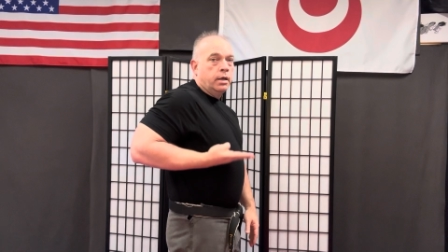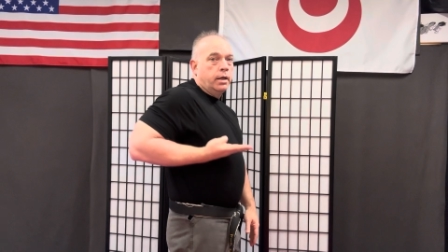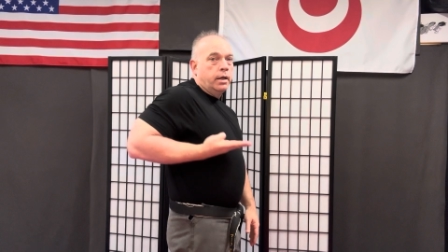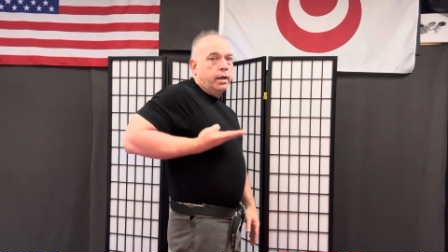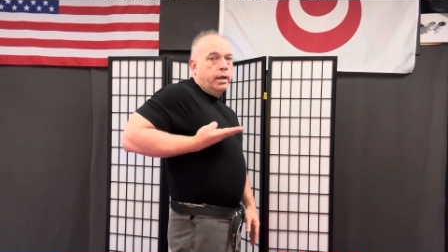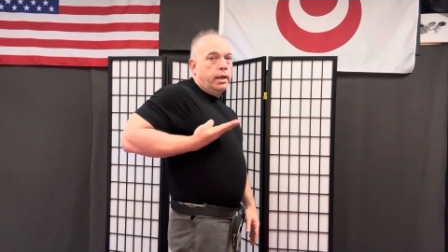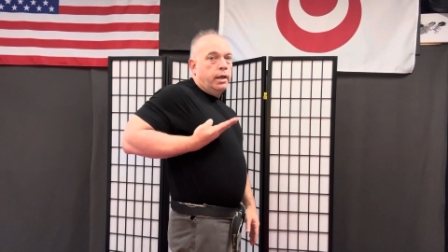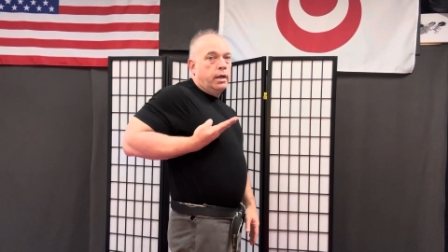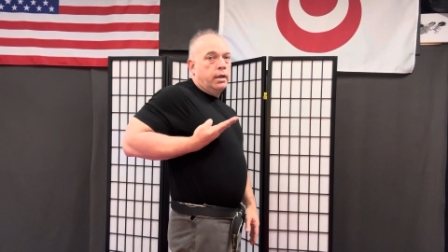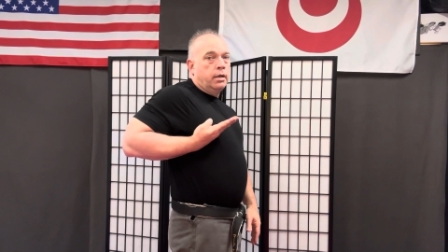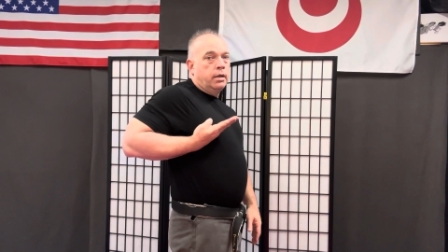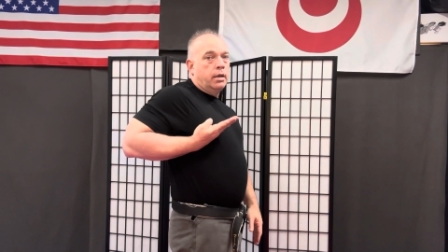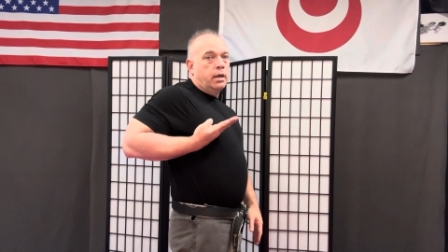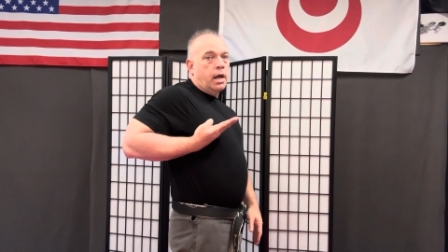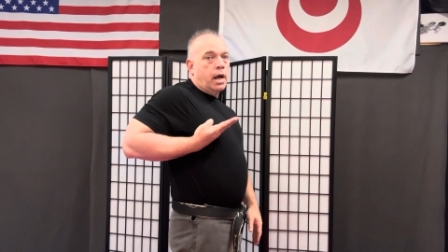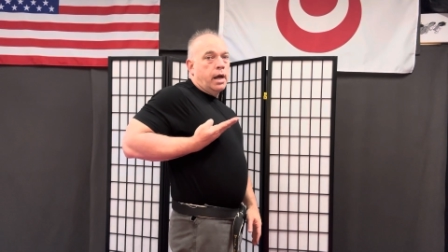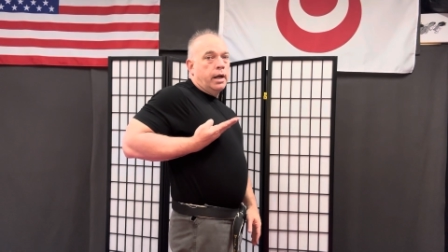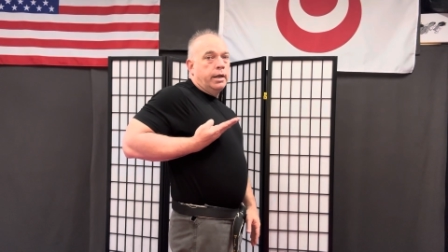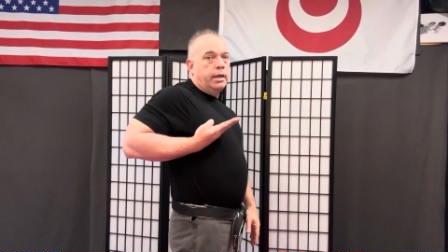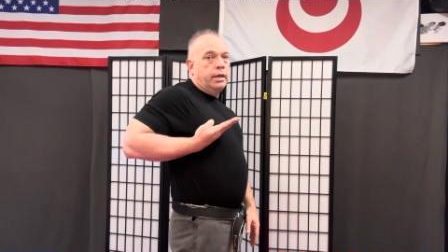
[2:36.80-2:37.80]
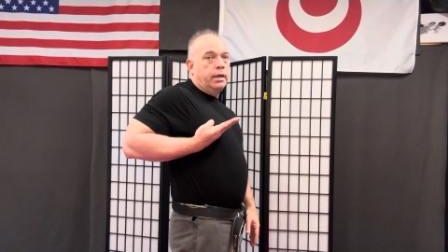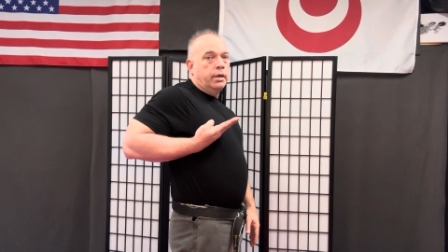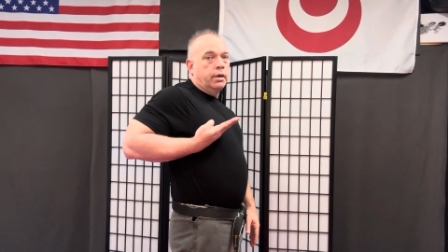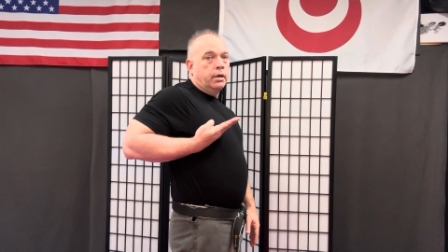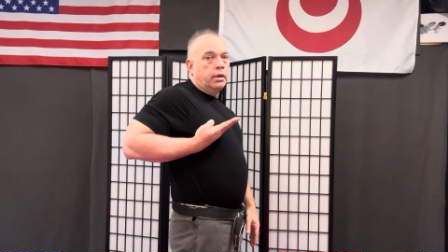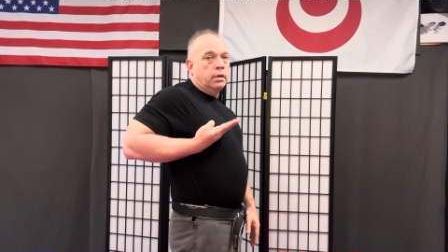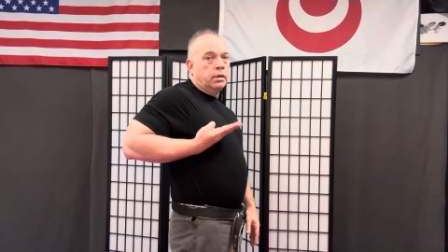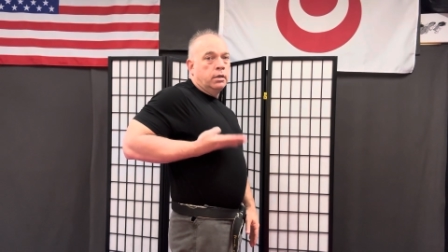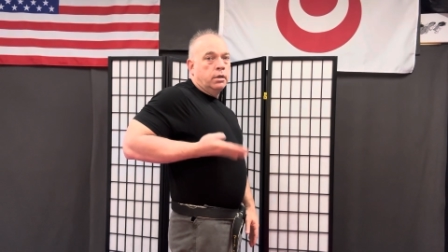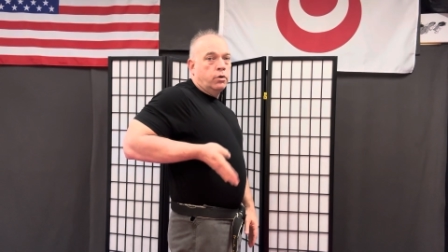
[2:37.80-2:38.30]
and not here,
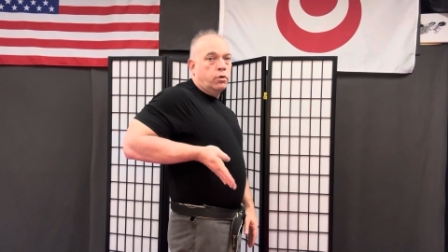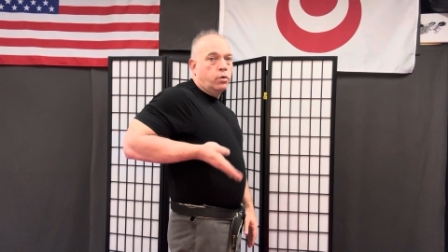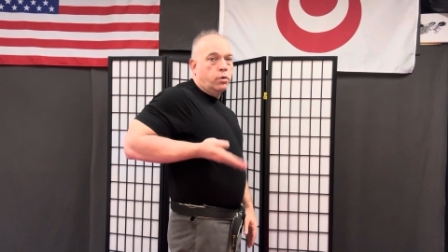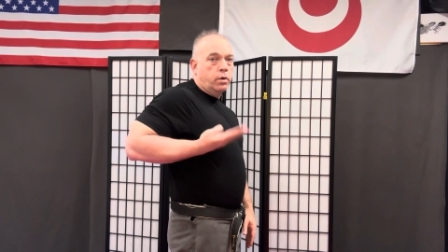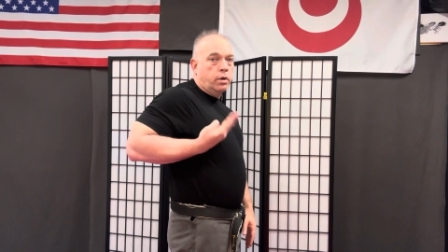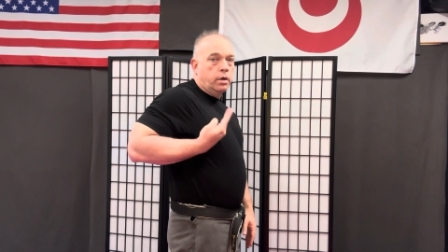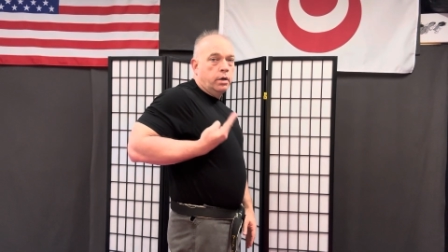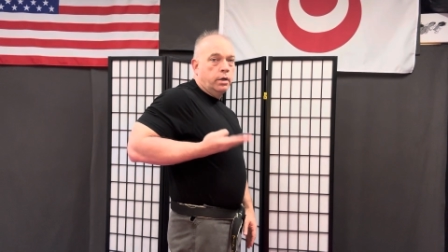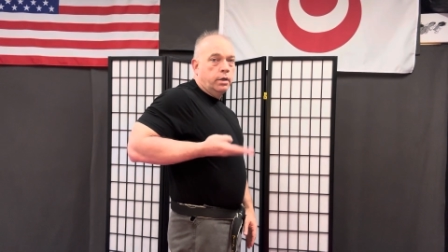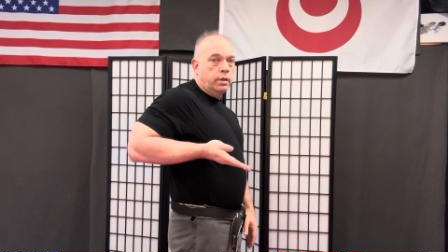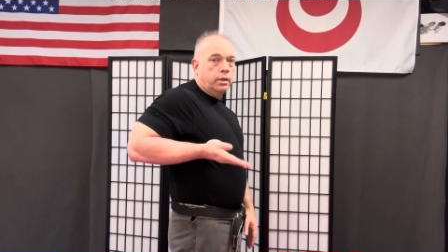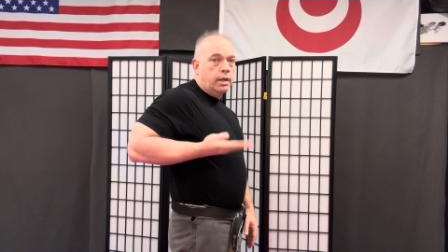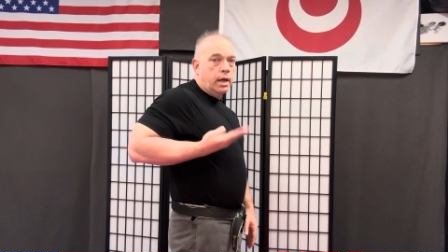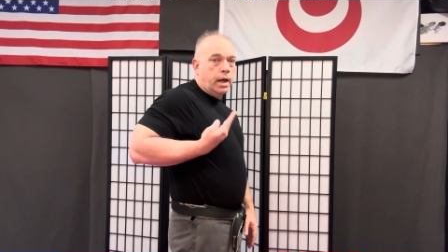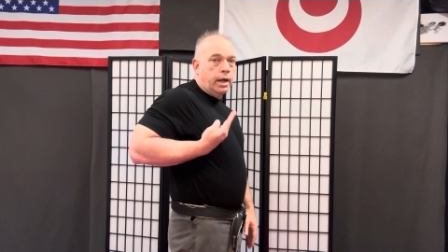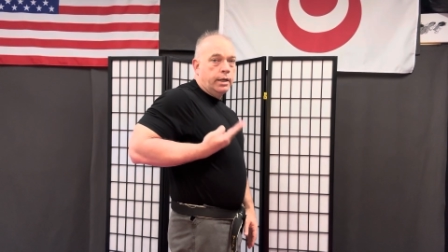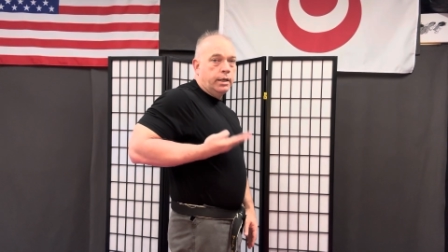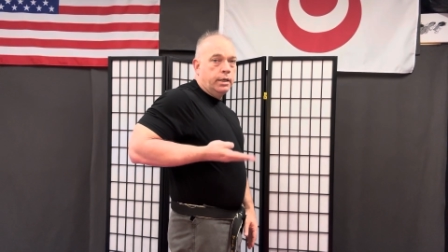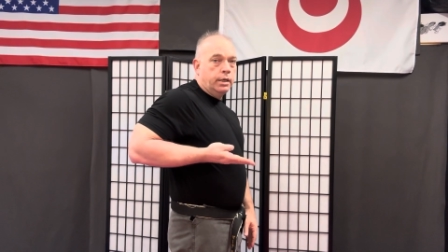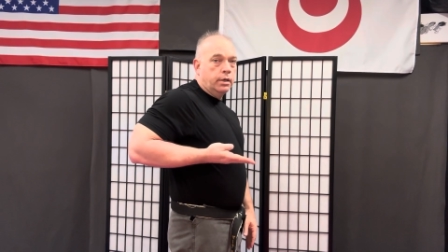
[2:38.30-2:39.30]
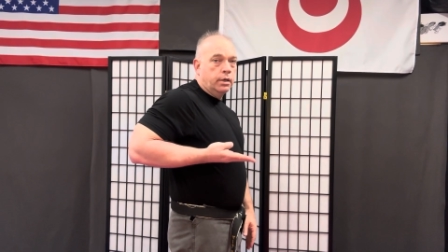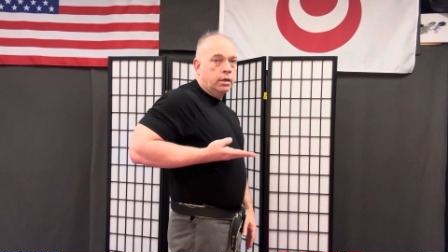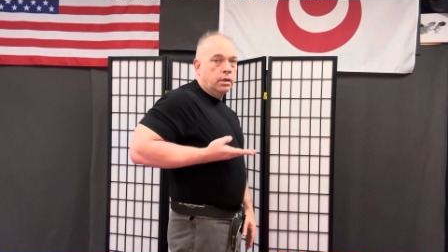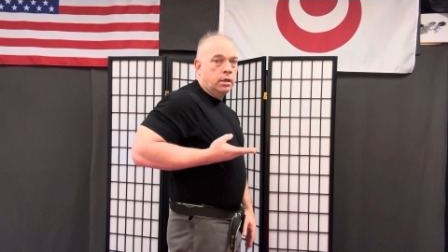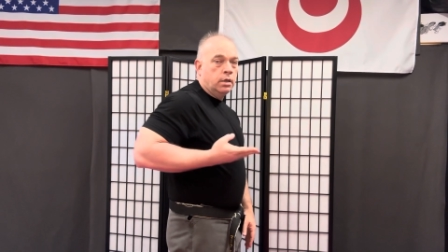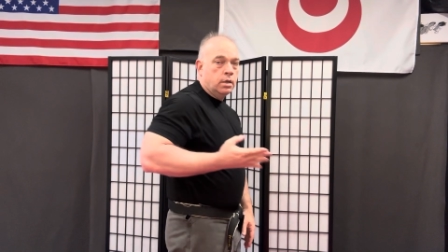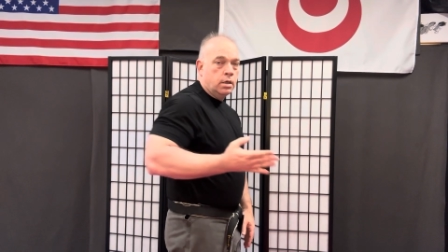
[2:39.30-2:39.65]
or not here.